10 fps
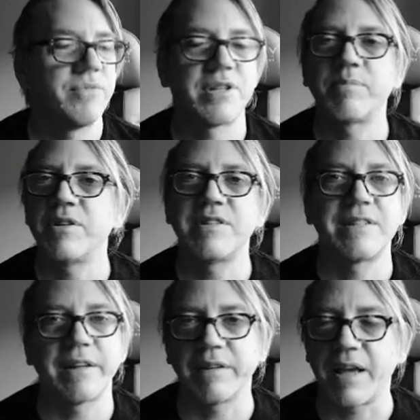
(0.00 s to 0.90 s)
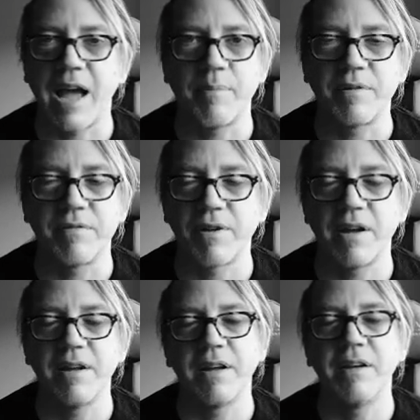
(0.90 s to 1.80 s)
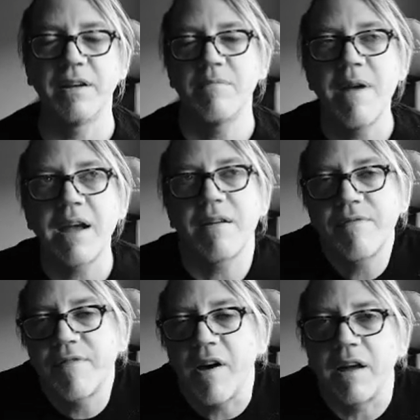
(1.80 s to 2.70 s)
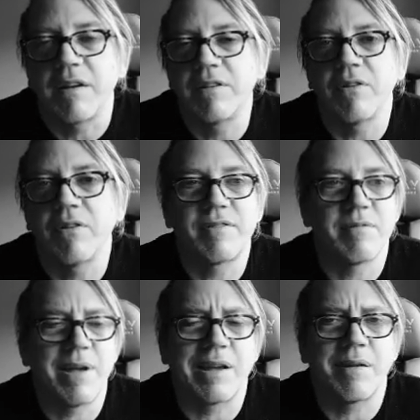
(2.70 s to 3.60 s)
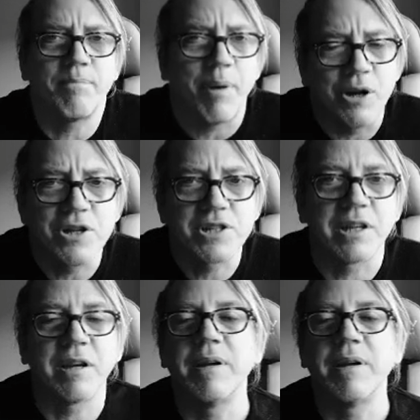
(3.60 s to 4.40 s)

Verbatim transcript: something silly happens, right? You can make it fun. You don't have to make it punishing.